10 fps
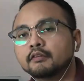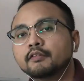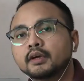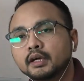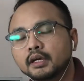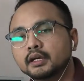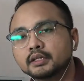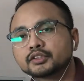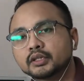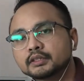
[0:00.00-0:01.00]
If
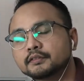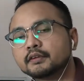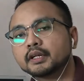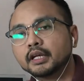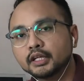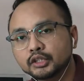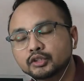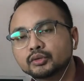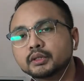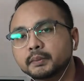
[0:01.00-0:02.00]
heat is transferred
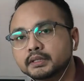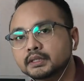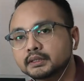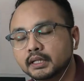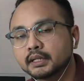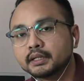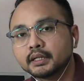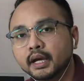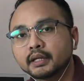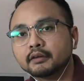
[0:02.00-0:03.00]
into the piston
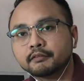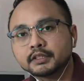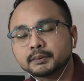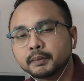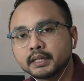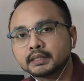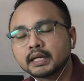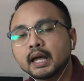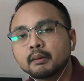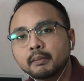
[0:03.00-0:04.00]
cylinder at the first
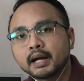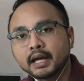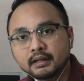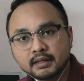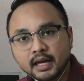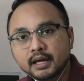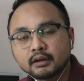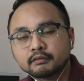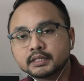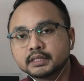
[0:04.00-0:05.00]
place, but at the
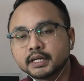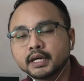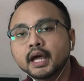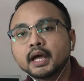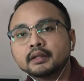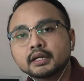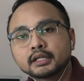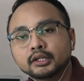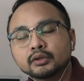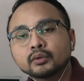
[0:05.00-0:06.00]
end of the day,
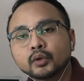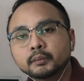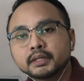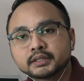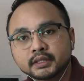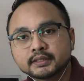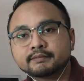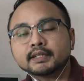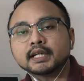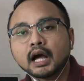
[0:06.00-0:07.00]
the Q will be
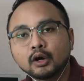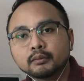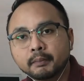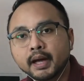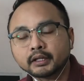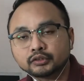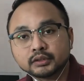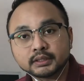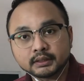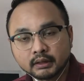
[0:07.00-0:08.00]
transferred out back
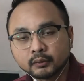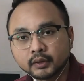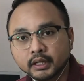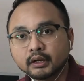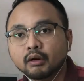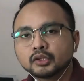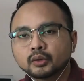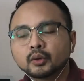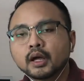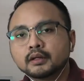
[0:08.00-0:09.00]
to the surrounding.
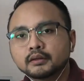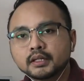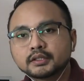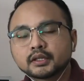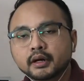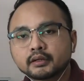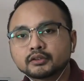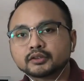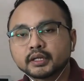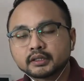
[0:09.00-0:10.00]
So, these
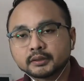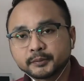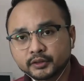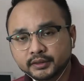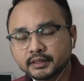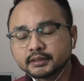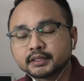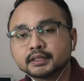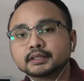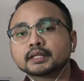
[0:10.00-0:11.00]
Carnot cycle
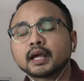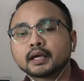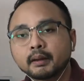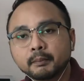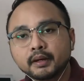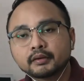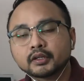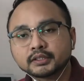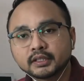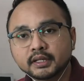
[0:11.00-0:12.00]
processes can
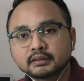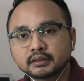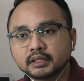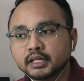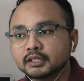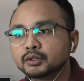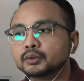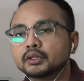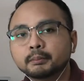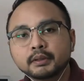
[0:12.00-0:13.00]
be translated
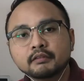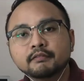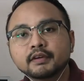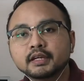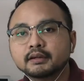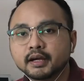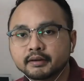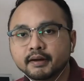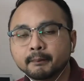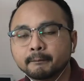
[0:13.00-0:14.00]
into the PV
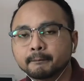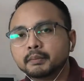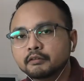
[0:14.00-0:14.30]
diagram.